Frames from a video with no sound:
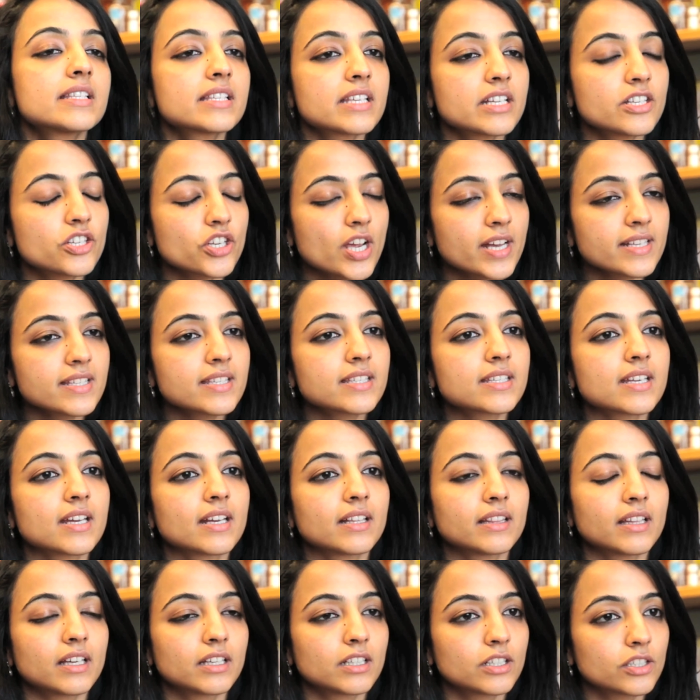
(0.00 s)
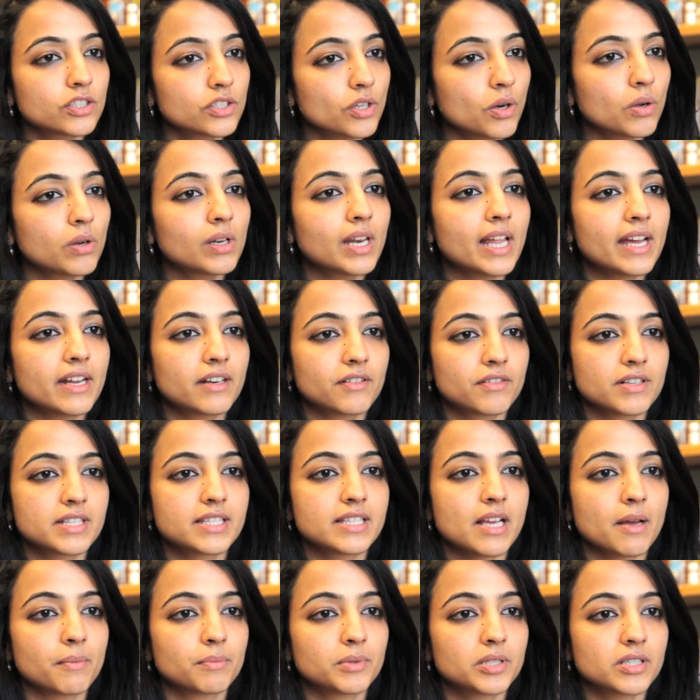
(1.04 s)
suggesting that a toll-like
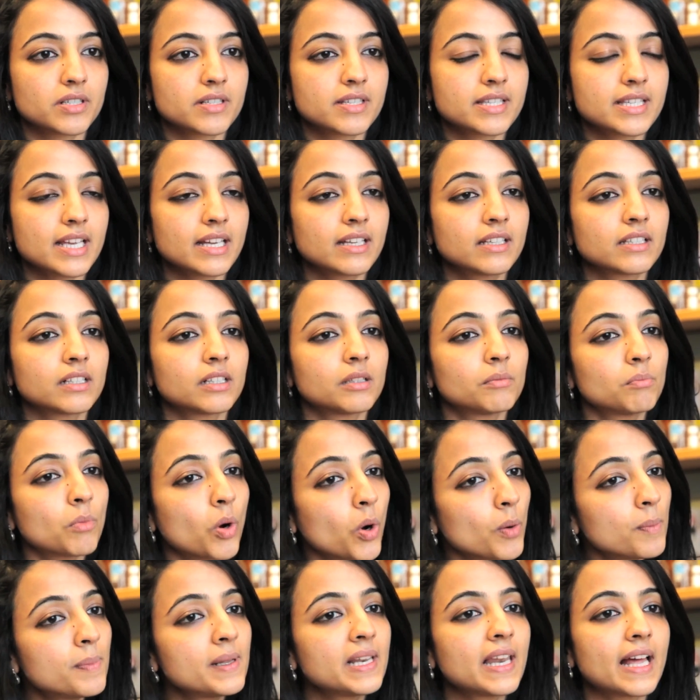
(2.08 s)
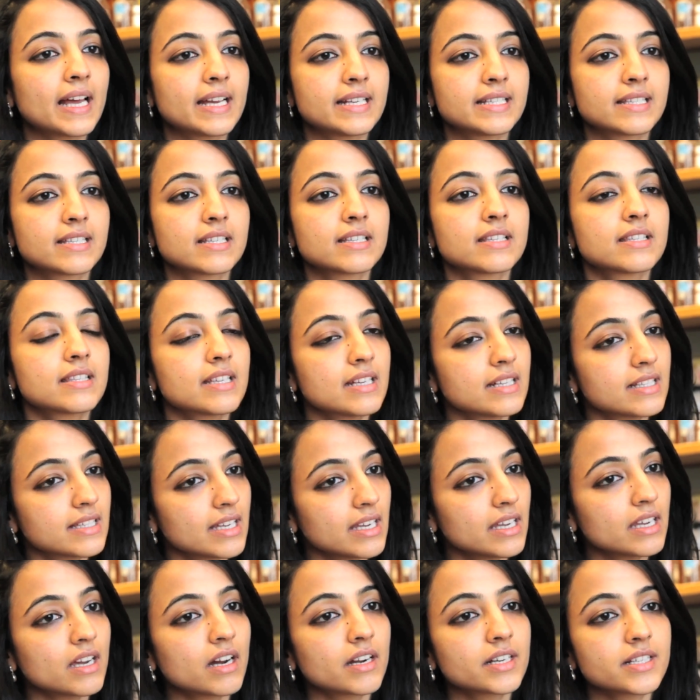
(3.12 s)
receptor signal mobilizes these
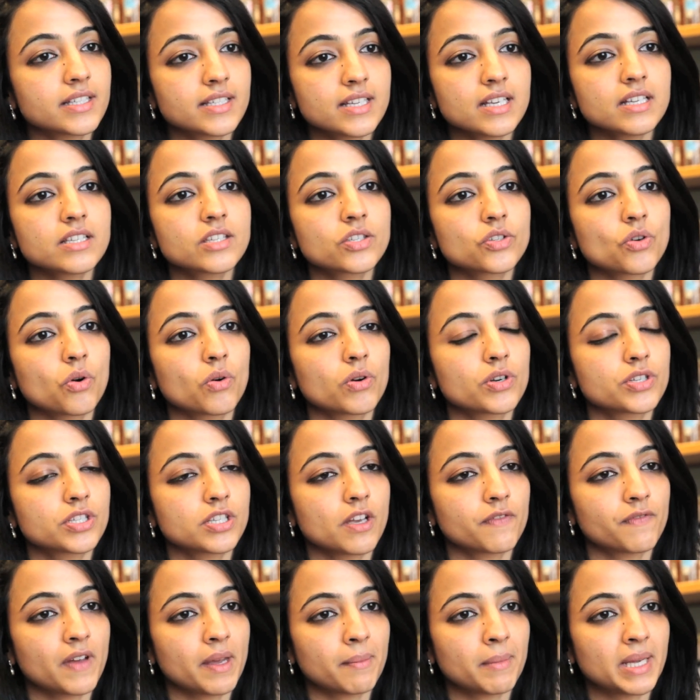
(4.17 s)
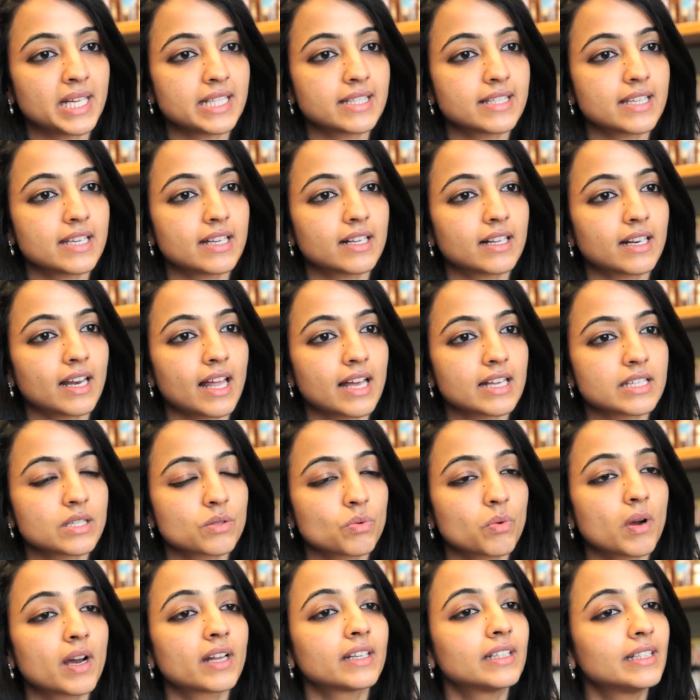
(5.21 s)
ERC stores of MHC class
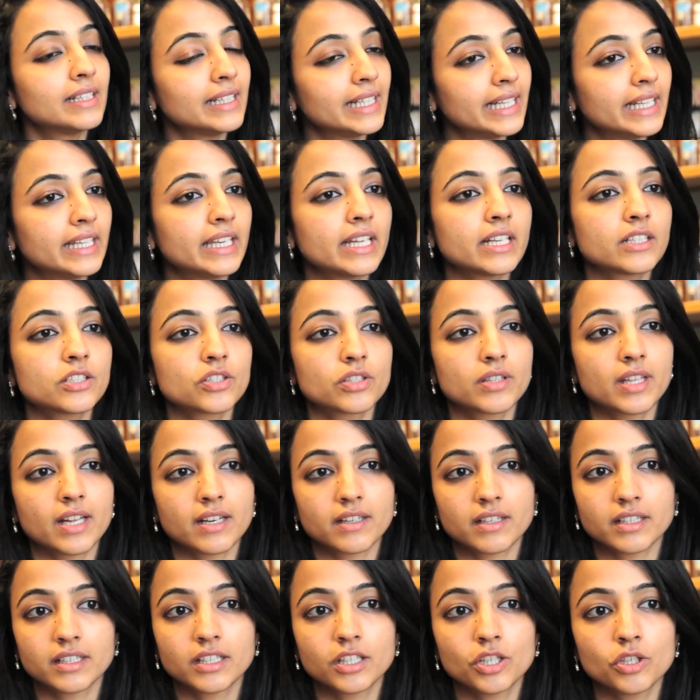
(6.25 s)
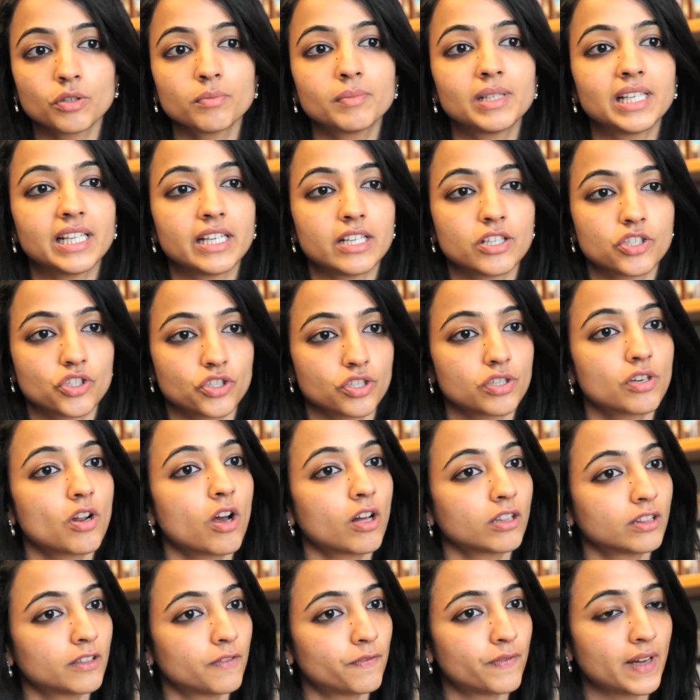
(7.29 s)
1, leading to their accumulation
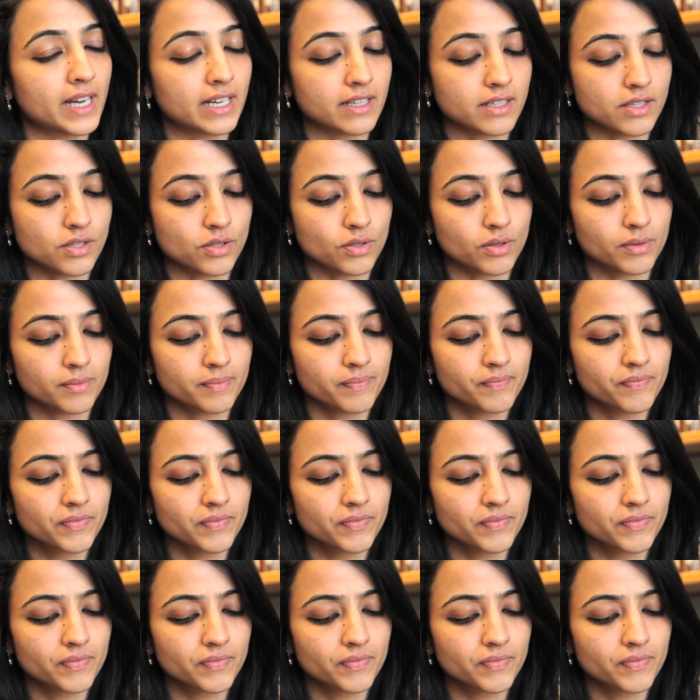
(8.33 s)
on the phagosome.